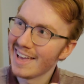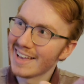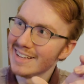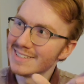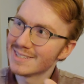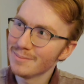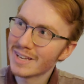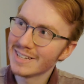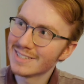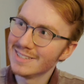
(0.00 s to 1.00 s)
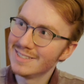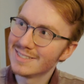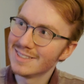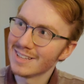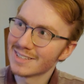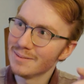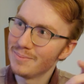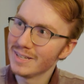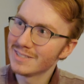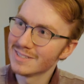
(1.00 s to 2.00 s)
in some cases, like the
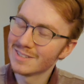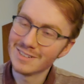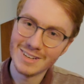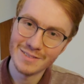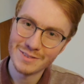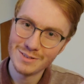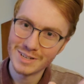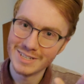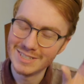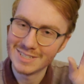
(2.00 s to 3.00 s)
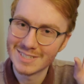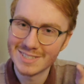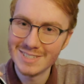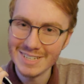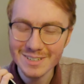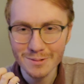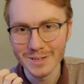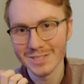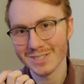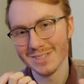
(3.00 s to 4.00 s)
bass is good enough, you can
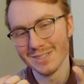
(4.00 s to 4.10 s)
distinguish the